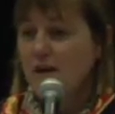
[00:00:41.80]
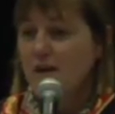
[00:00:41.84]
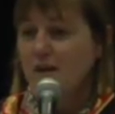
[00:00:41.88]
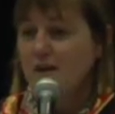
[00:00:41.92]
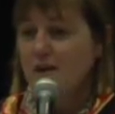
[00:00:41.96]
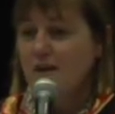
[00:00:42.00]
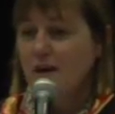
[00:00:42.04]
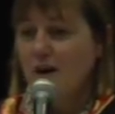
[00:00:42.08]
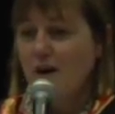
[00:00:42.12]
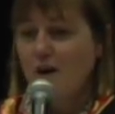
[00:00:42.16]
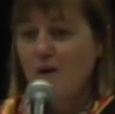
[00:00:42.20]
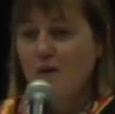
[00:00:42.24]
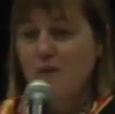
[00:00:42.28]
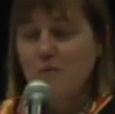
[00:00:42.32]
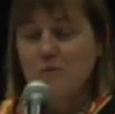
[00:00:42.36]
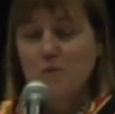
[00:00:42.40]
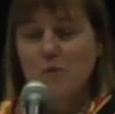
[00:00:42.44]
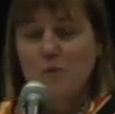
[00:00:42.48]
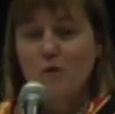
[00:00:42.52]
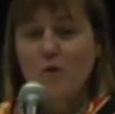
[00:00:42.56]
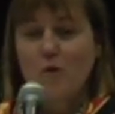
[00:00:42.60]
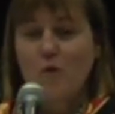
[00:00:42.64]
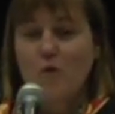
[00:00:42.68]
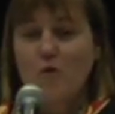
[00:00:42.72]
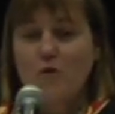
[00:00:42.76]
Now,
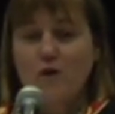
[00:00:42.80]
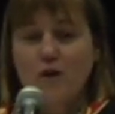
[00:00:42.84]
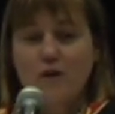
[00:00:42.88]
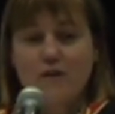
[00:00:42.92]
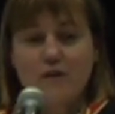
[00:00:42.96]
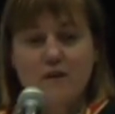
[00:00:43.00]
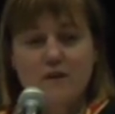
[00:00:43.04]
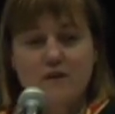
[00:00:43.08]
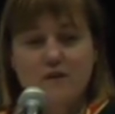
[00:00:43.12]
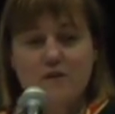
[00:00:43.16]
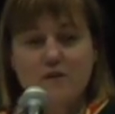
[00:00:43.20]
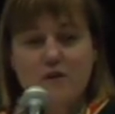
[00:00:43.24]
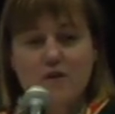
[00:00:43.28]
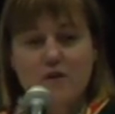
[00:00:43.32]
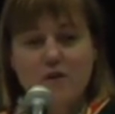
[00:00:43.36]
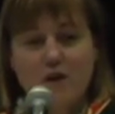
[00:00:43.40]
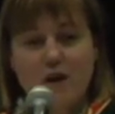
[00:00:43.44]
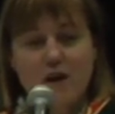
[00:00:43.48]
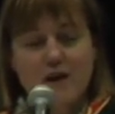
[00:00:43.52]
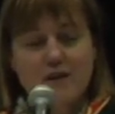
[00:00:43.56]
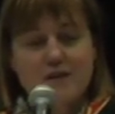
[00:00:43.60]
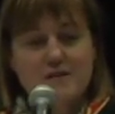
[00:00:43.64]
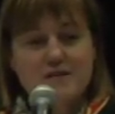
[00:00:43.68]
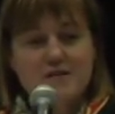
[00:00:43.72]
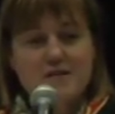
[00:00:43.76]
we all know that in the
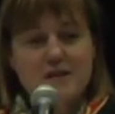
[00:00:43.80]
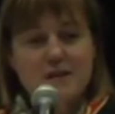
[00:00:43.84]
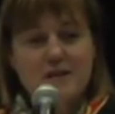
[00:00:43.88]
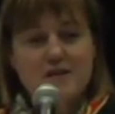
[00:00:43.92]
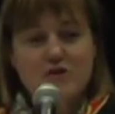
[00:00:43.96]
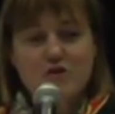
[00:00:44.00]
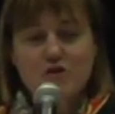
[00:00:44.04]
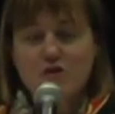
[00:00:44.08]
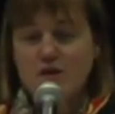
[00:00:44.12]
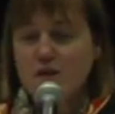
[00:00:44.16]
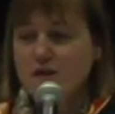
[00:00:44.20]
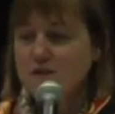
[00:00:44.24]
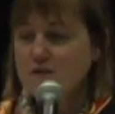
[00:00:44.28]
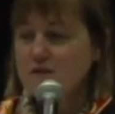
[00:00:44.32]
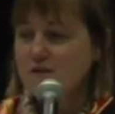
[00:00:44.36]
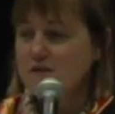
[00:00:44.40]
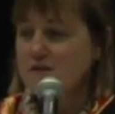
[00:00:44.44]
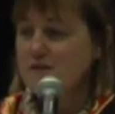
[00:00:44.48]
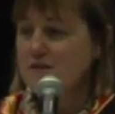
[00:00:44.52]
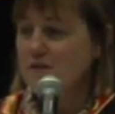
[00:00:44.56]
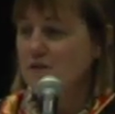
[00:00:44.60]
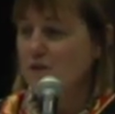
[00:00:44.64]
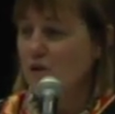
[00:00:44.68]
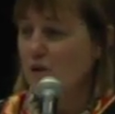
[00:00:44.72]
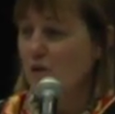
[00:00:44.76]
United States, checks are
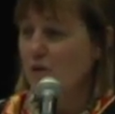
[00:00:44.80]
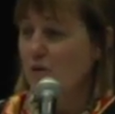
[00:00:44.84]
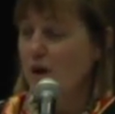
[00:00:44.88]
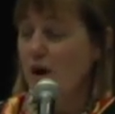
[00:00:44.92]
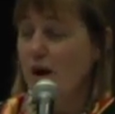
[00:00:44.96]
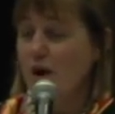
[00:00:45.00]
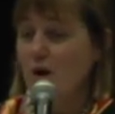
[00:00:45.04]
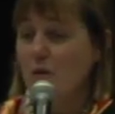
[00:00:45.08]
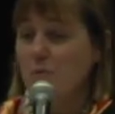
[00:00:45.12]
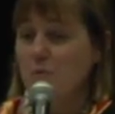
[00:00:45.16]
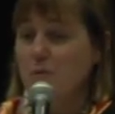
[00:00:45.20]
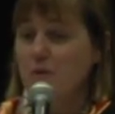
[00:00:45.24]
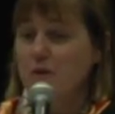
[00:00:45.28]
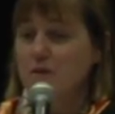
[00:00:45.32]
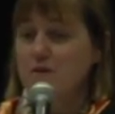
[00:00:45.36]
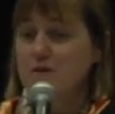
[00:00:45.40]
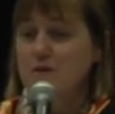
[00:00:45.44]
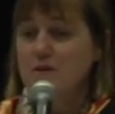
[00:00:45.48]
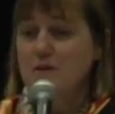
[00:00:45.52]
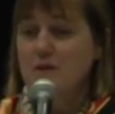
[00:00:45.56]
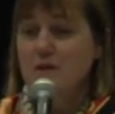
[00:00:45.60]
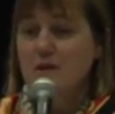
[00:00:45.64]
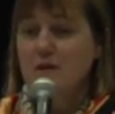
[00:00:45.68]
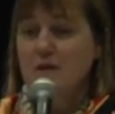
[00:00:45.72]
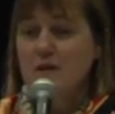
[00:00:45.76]
still around, but
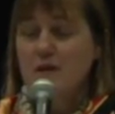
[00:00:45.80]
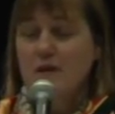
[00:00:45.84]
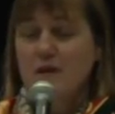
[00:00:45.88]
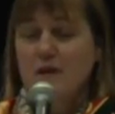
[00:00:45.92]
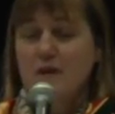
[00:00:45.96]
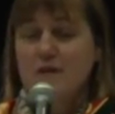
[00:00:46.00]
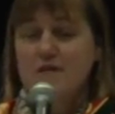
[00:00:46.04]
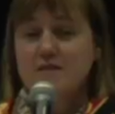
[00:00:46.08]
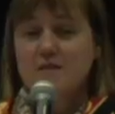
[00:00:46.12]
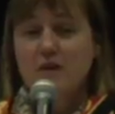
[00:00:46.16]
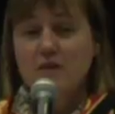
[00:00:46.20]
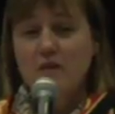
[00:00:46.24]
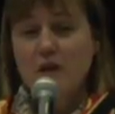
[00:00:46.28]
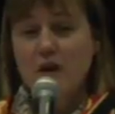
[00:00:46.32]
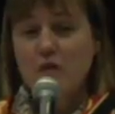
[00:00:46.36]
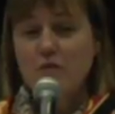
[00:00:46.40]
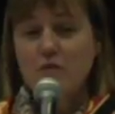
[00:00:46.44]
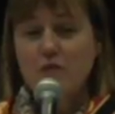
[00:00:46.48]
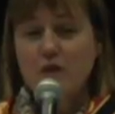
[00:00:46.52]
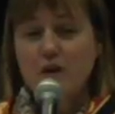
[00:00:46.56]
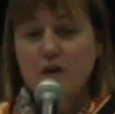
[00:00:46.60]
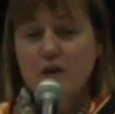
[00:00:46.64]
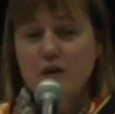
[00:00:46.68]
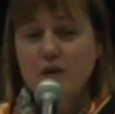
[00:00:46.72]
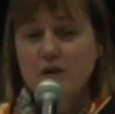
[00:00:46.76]
in South
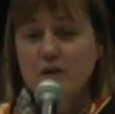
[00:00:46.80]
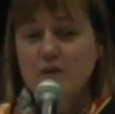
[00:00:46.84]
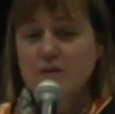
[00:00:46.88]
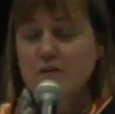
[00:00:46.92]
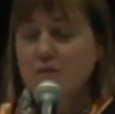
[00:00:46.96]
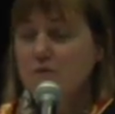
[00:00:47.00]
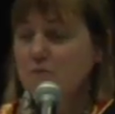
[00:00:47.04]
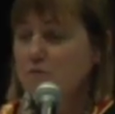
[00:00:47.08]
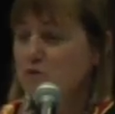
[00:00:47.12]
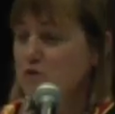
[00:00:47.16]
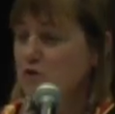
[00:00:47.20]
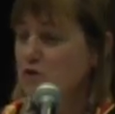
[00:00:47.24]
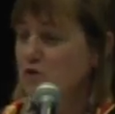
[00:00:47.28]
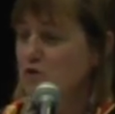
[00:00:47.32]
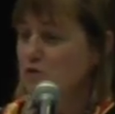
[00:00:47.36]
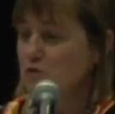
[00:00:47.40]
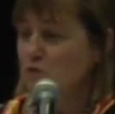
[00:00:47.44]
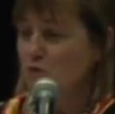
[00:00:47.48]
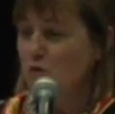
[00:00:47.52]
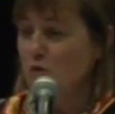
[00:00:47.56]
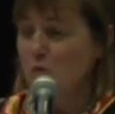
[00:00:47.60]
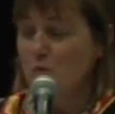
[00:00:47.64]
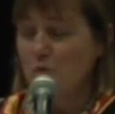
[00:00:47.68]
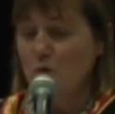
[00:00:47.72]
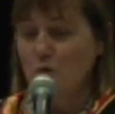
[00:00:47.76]
Africa, just
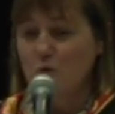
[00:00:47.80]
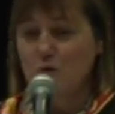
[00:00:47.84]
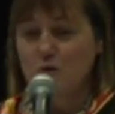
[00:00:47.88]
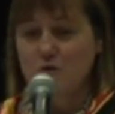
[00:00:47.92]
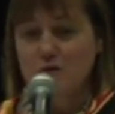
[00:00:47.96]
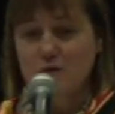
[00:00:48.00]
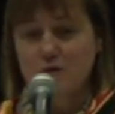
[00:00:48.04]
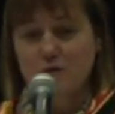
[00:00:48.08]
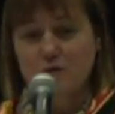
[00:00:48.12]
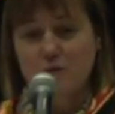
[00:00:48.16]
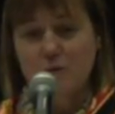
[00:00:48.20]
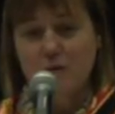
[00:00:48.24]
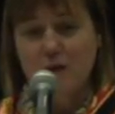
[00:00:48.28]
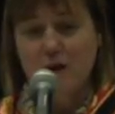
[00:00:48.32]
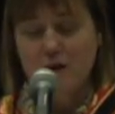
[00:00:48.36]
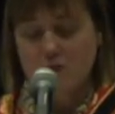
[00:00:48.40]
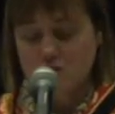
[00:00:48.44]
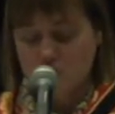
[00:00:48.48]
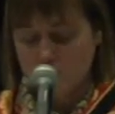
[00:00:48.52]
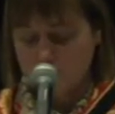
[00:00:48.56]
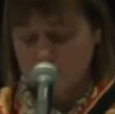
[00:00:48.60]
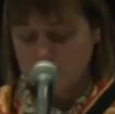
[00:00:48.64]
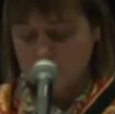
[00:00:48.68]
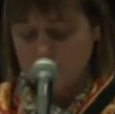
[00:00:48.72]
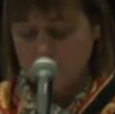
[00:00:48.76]
for Paul's
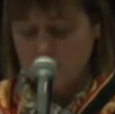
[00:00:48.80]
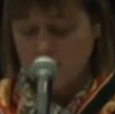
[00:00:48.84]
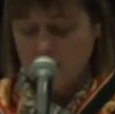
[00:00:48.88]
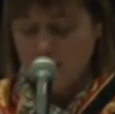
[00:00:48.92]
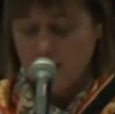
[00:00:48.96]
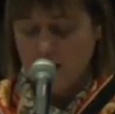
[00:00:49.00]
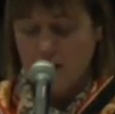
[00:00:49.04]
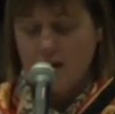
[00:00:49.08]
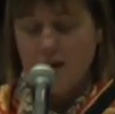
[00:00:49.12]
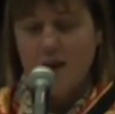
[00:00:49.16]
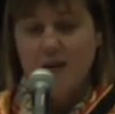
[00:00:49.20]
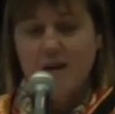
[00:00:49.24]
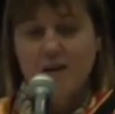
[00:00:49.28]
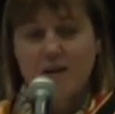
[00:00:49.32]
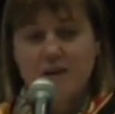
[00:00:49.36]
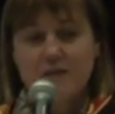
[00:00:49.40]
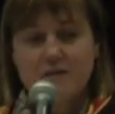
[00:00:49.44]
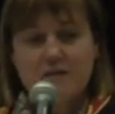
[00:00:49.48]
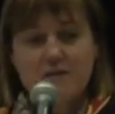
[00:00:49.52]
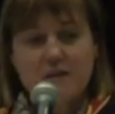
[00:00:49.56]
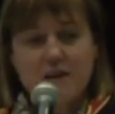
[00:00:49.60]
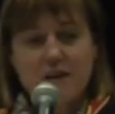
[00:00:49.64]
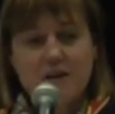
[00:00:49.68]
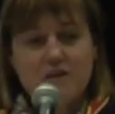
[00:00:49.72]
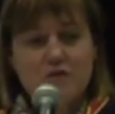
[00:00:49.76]
information,
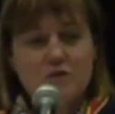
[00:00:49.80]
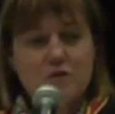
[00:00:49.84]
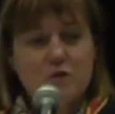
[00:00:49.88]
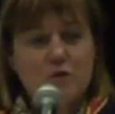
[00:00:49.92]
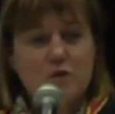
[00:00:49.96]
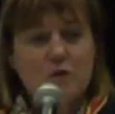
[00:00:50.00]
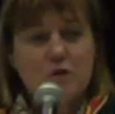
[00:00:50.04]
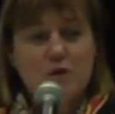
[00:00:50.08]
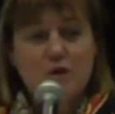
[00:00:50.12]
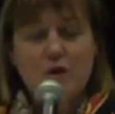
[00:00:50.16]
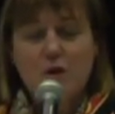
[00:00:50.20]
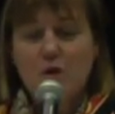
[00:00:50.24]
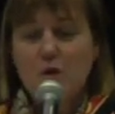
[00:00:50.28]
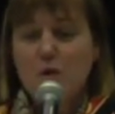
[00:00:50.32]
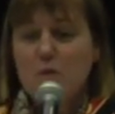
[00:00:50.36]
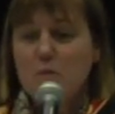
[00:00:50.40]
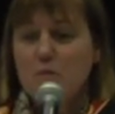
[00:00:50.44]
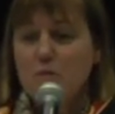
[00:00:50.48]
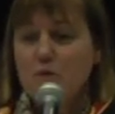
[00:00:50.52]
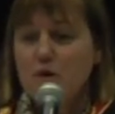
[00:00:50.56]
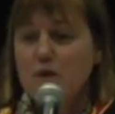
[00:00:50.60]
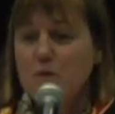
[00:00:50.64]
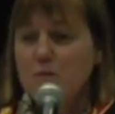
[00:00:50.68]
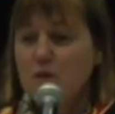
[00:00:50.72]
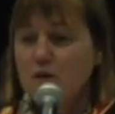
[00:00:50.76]
is that
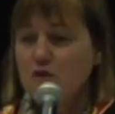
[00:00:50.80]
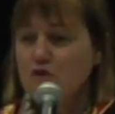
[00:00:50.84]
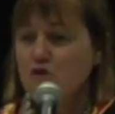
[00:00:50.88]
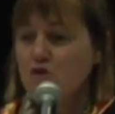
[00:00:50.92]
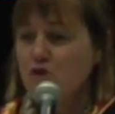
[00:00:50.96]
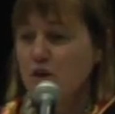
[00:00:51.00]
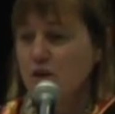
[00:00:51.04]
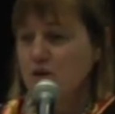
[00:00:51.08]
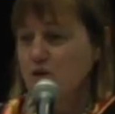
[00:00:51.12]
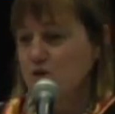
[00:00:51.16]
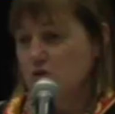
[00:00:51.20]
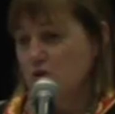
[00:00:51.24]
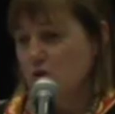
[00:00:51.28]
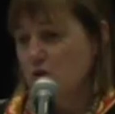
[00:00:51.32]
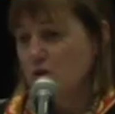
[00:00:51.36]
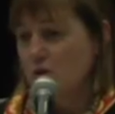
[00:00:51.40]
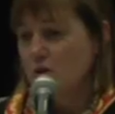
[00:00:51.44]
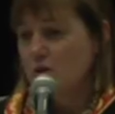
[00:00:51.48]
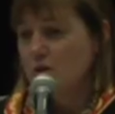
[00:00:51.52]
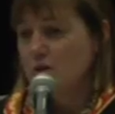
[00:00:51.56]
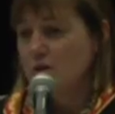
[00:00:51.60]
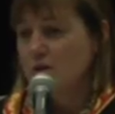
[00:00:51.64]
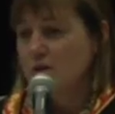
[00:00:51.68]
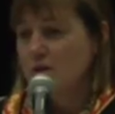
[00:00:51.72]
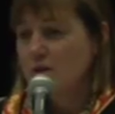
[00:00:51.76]
pretty much checks are
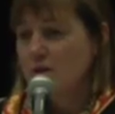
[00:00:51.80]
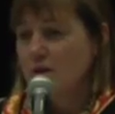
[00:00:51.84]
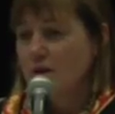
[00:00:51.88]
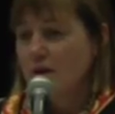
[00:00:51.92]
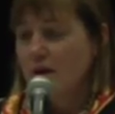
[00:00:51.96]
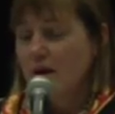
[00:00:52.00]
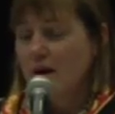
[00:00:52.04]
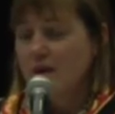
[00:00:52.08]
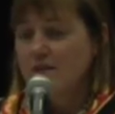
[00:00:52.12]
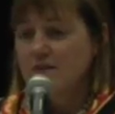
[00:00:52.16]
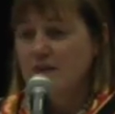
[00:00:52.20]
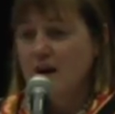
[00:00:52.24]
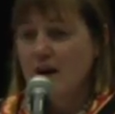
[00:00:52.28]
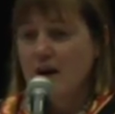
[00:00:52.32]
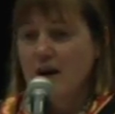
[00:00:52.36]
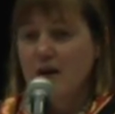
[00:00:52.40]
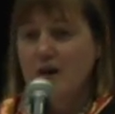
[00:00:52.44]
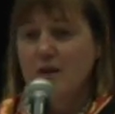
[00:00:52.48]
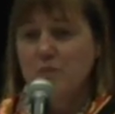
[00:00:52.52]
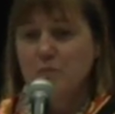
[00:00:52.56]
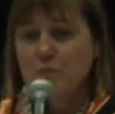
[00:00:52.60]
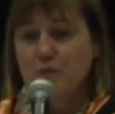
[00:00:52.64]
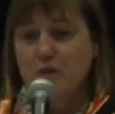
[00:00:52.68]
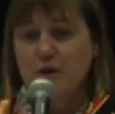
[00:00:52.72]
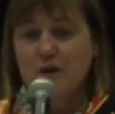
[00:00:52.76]
a
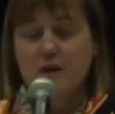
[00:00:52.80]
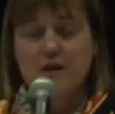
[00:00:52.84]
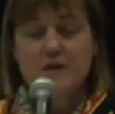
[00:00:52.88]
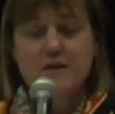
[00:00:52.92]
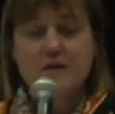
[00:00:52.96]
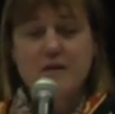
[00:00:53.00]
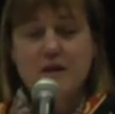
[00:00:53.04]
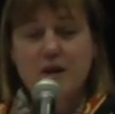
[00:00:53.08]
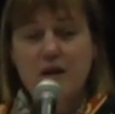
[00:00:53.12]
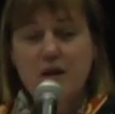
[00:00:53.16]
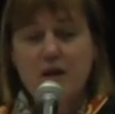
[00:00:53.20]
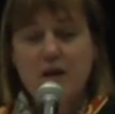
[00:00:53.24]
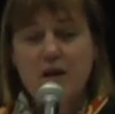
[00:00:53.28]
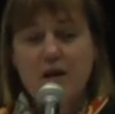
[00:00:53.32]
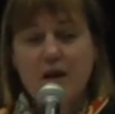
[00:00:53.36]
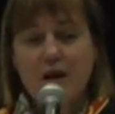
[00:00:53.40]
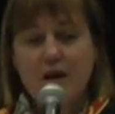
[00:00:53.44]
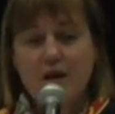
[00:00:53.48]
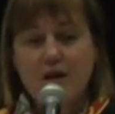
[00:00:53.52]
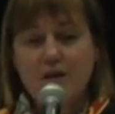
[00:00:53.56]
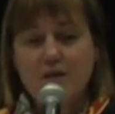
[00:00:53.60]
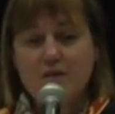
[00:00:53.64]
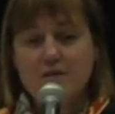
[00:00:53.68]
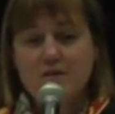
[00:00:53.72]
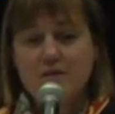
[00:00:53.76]
dying breed here.
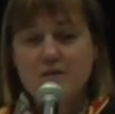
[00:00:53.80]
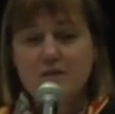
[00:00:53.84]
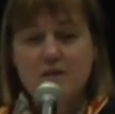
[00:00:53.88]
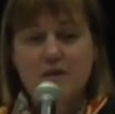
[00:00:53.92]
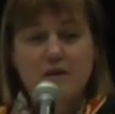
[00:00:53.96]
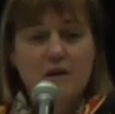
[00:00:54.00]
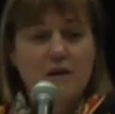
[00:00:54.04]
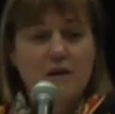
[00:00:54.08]
And